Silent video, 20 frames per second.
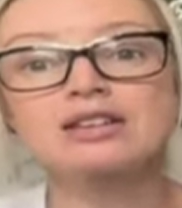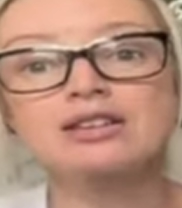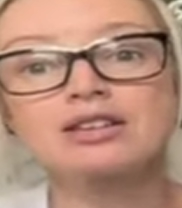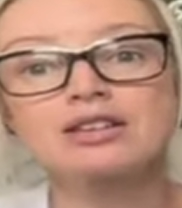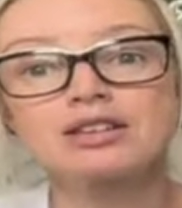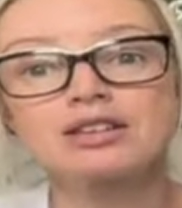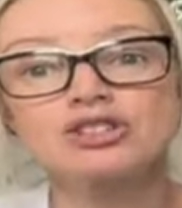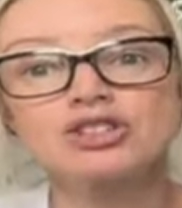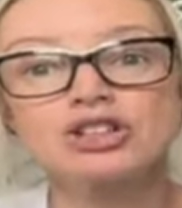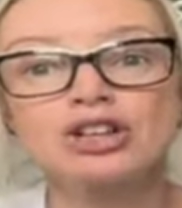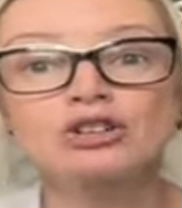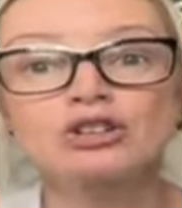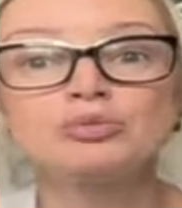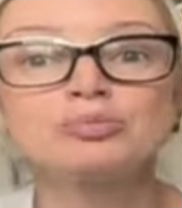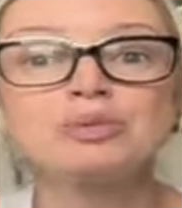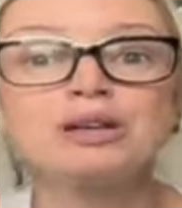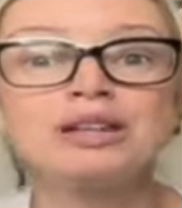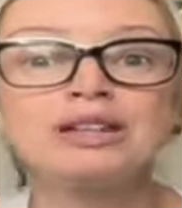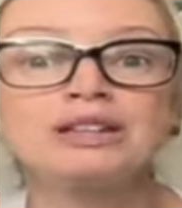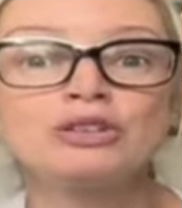the
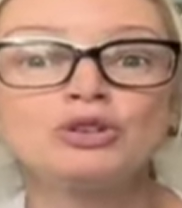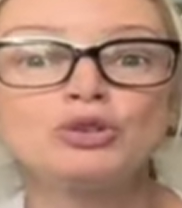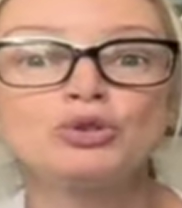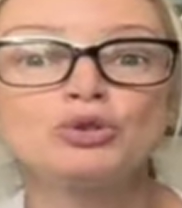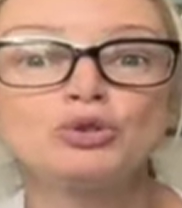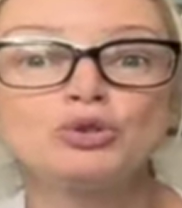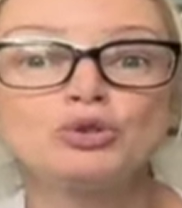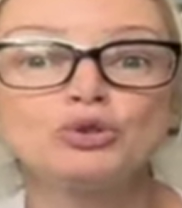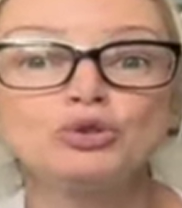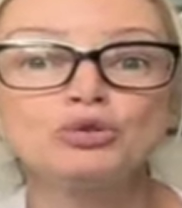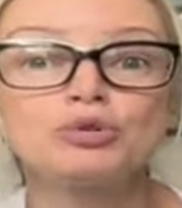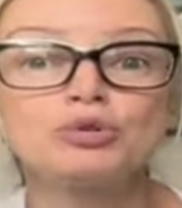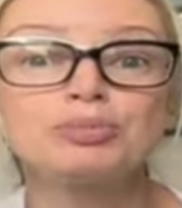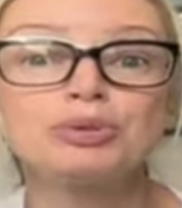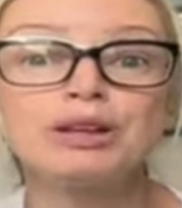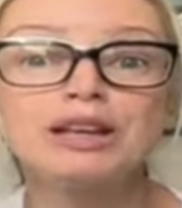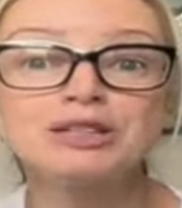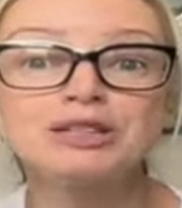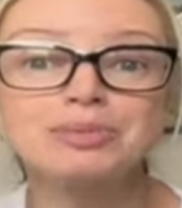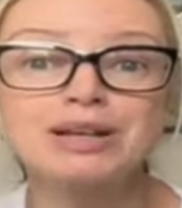gentleman who
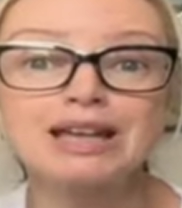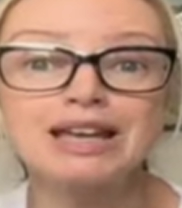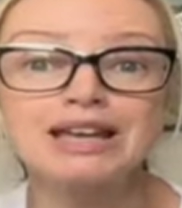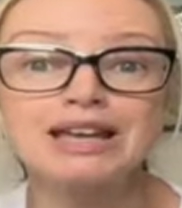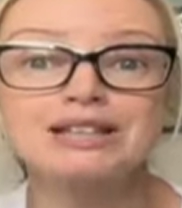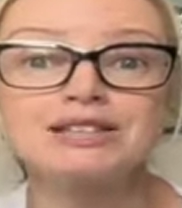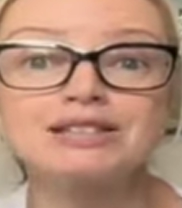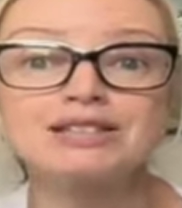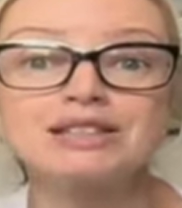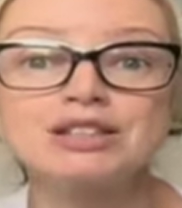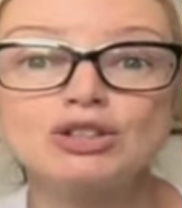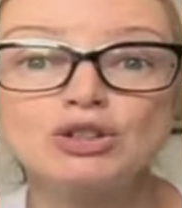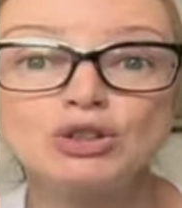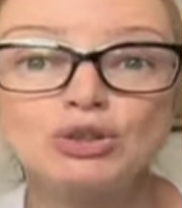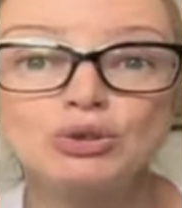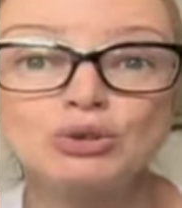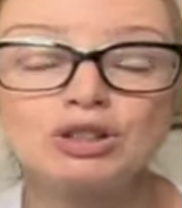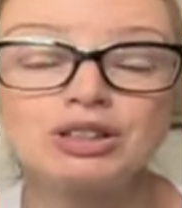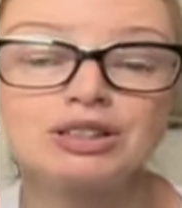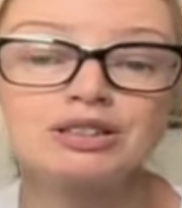replaced my AC
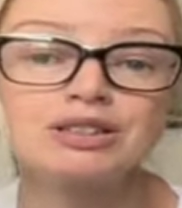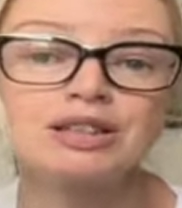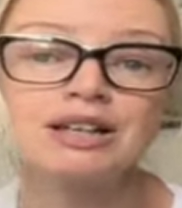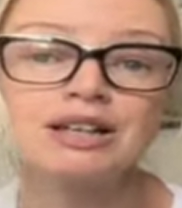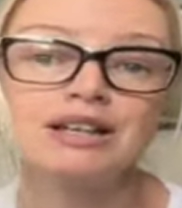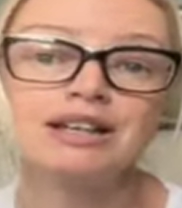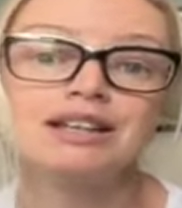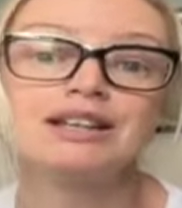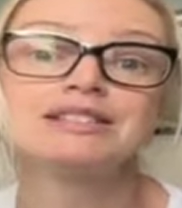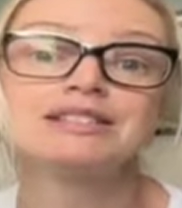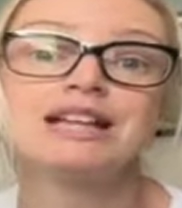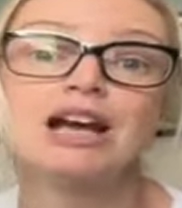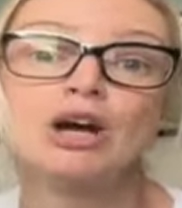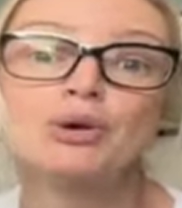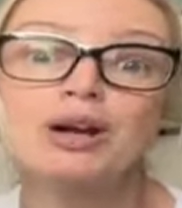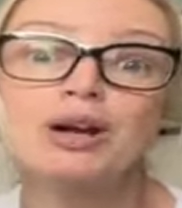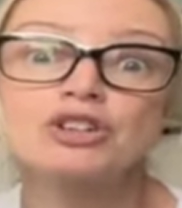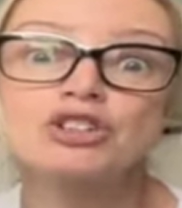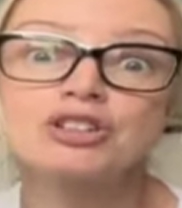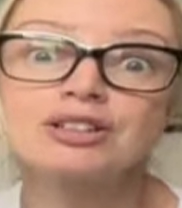unit is now
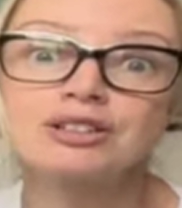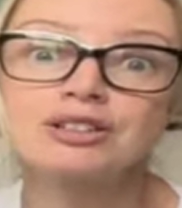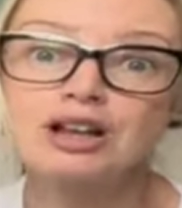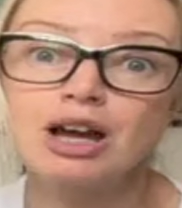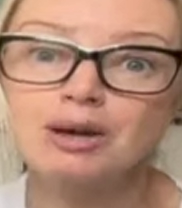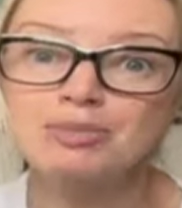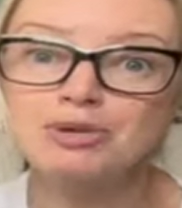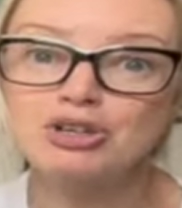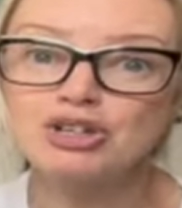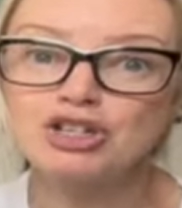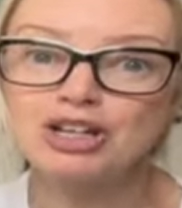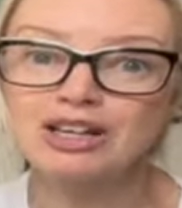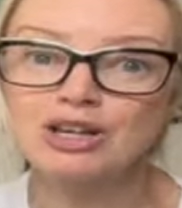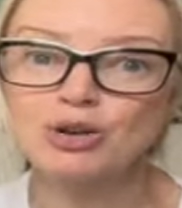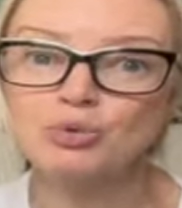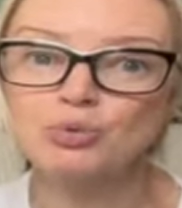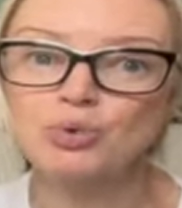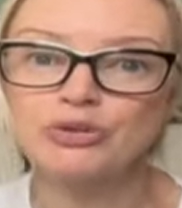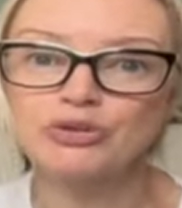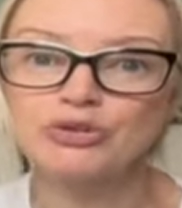actually going to come and check it
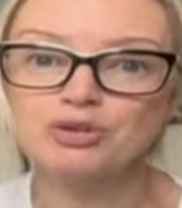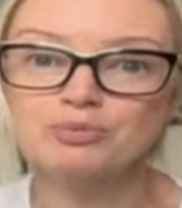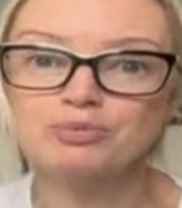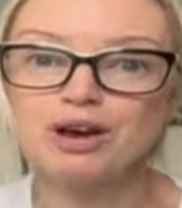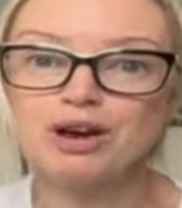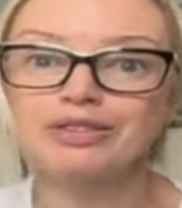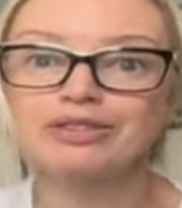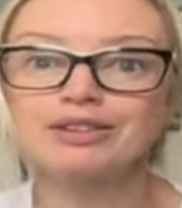once a month,